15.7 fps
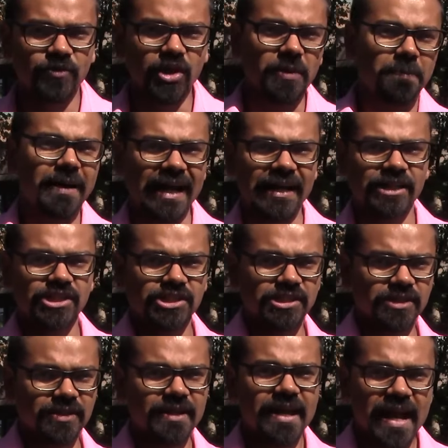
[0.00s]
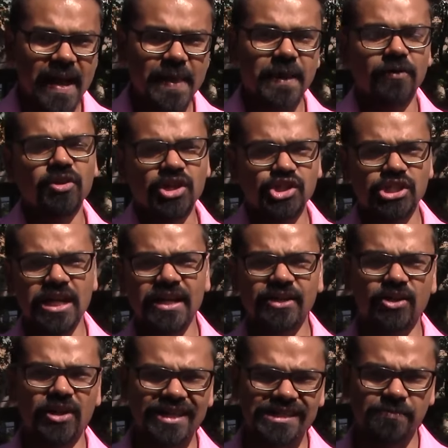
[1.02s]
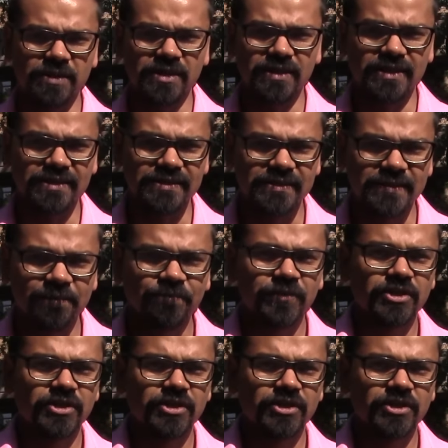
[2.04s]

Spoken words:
you're a practitioner, and now you're sharing your experience.